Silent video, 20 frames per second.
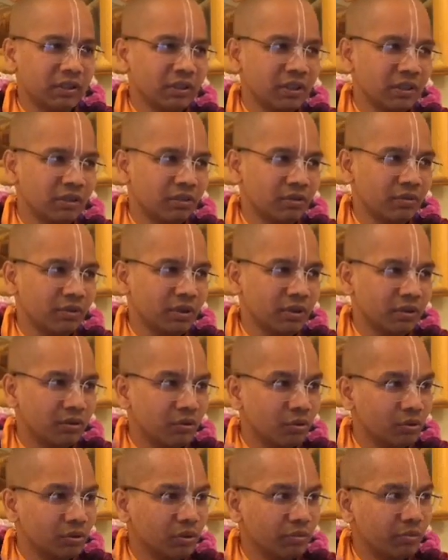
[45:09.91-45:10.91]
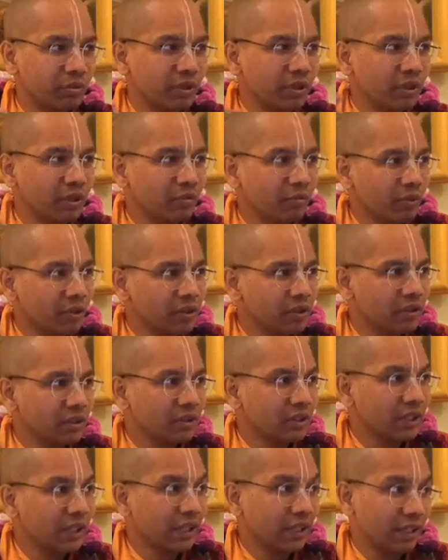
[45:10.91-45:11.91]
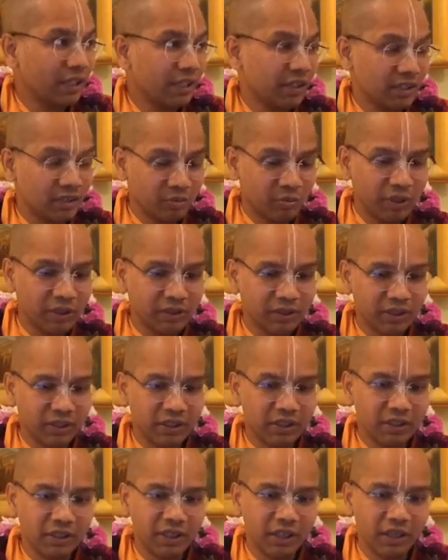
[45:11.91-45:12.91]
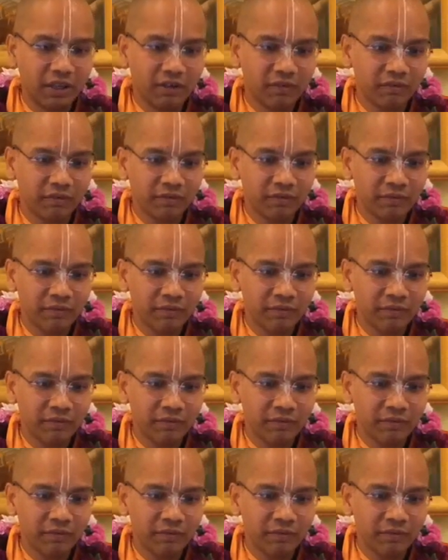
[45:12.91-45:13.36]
Saraswati took the printing press and the respect that he gave,